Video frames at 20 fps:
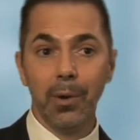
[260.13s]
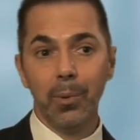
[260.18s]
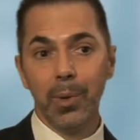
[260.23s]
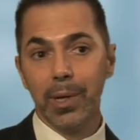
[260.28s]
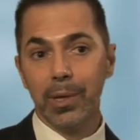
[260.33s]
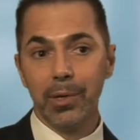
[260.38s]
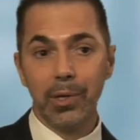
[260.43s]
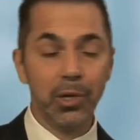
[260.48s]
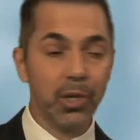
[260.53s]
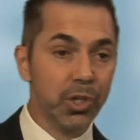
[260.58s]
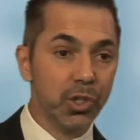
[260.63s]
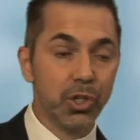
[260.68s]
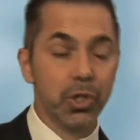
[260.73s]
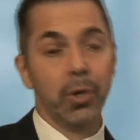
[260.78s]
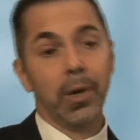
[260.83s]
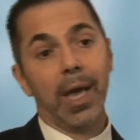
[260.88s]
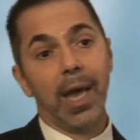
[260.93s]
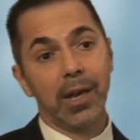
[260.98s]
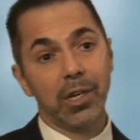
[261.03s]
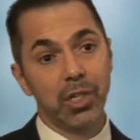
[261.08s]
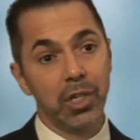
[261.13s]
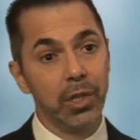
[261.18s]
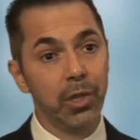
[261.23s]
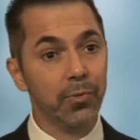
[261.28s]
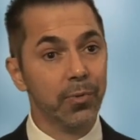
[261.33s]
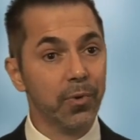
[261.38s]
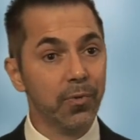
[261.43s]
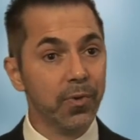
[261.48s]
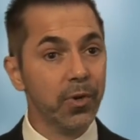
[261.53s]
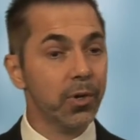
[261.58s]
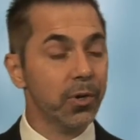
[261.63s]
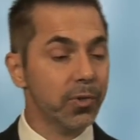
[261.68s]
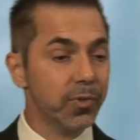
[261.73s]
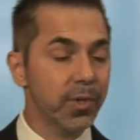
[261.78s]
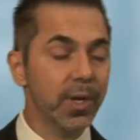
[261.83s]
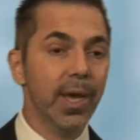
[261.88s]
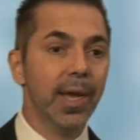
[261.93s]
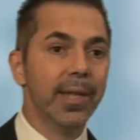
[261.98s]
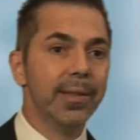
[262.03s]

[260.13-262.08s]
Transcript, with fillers: where you can show actually the reverse,